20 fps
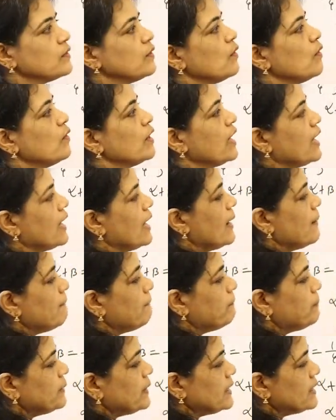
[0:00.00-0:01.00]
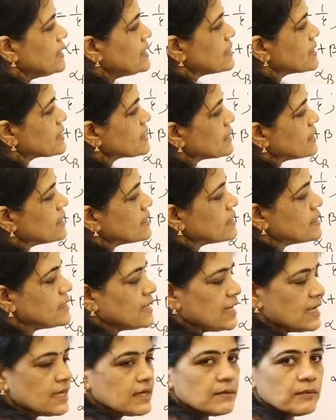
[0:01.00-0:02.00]
Okay, plus
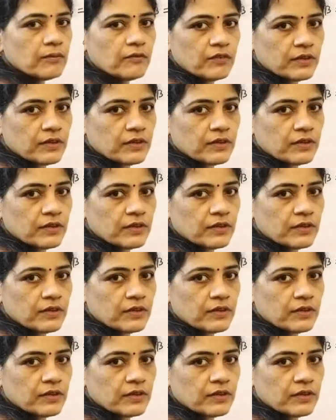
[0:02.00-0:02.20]
c.